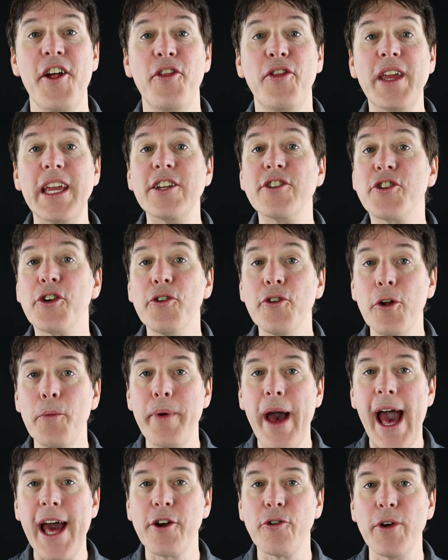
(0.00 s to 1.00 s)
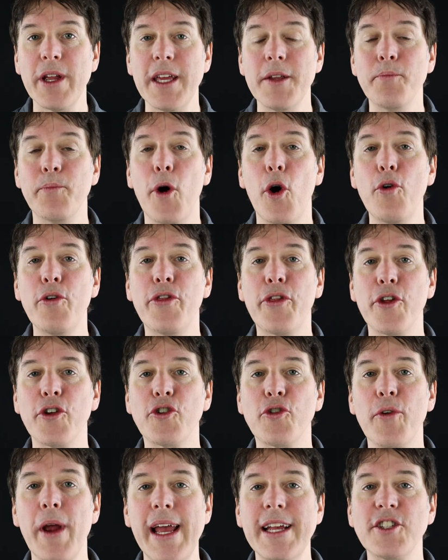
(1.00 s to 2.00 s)
The internal battery in both the
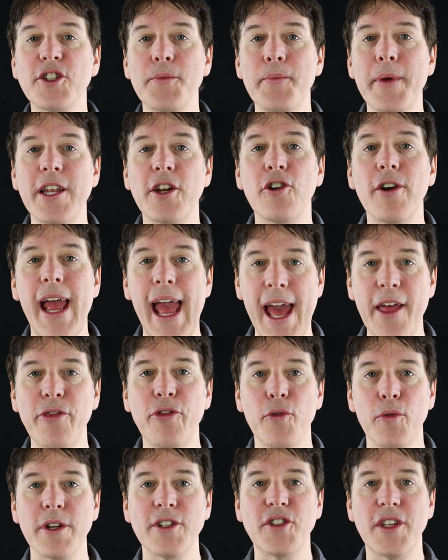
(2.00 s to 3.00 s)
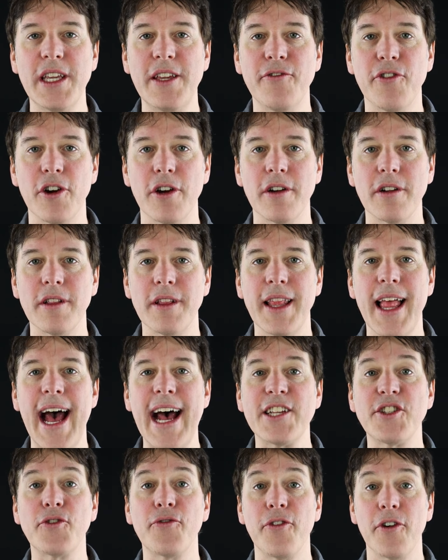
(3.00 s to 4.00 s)
transmitter and the receiver
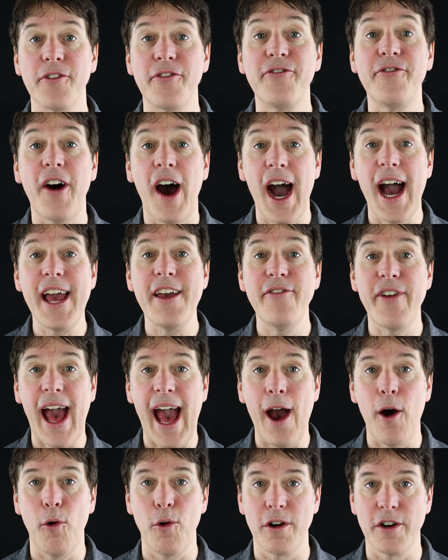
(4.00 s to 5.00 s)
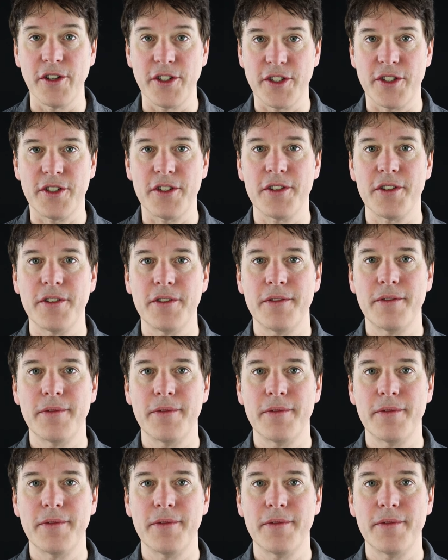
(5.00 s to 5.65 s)
lasts for five hours.